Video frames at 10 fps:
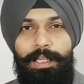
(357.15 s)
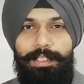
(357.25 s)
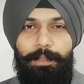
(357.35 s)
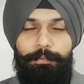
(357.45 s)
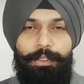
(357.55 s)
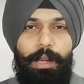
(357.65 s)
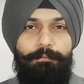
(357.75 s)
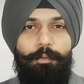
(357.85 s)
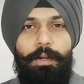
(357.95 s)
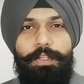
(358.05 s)

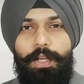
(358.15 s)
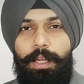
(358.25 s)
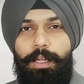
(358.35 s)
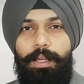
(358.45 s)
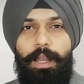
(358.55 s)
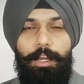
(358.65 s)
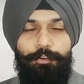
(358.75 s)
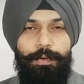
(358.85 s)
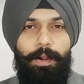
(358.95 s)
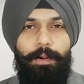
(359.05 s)
subscribe to my channel and
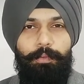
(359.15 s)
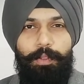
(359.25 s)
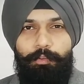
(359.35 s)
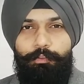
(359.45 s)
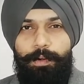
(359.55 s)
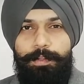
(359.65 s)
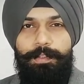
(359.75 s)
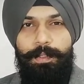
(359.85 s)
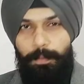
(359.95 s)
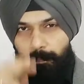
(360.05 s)
share it with your friends.